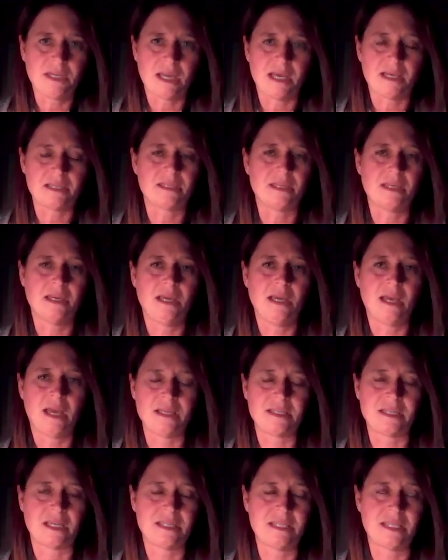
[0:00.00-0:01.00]
as
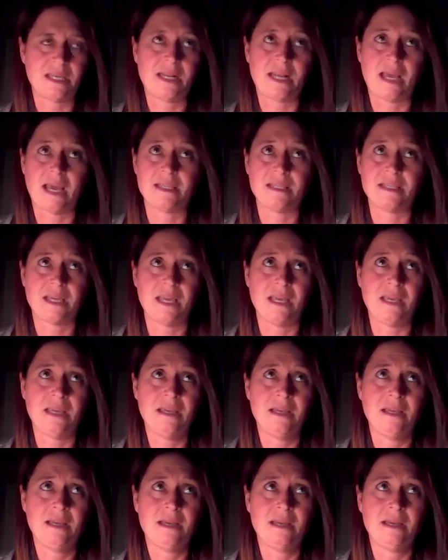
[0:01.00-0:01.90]
I said, as a